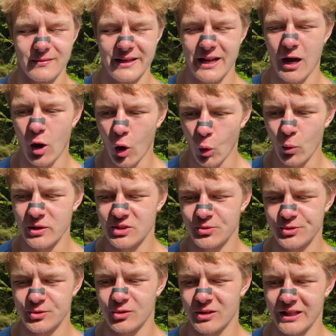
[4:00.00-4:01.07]
And I always
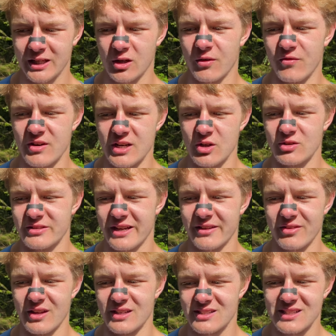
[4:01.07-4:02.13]
used to click on videos like
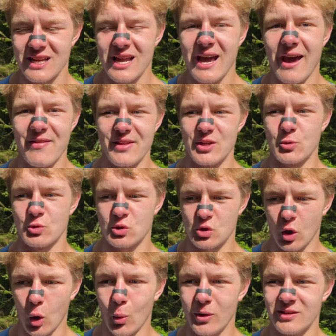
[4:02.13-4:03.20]
this, and they used to
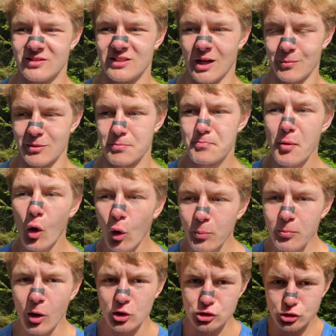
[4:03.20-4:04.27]
always tell me, build
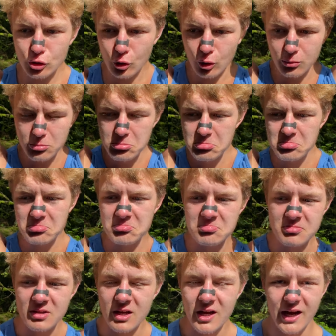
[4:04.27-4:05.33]
muscle,
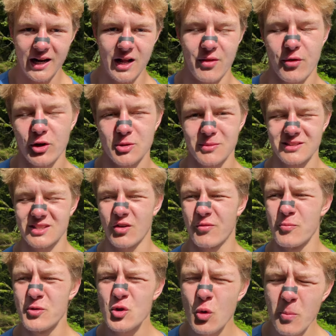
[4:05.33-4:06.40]
And I thought to myself,
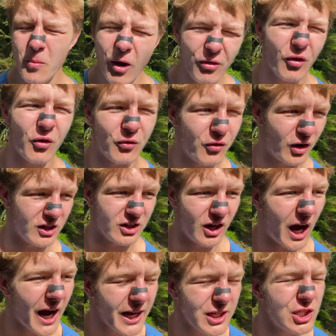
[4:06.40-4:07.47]
you motherfucker,
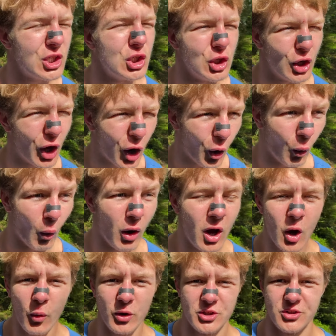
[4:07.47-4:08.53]
I know
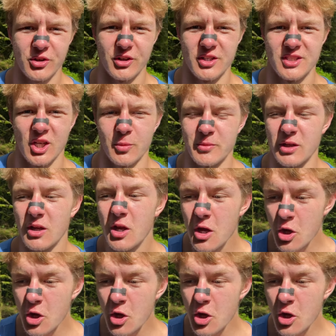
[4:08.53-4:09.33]
what you're gonna tell me.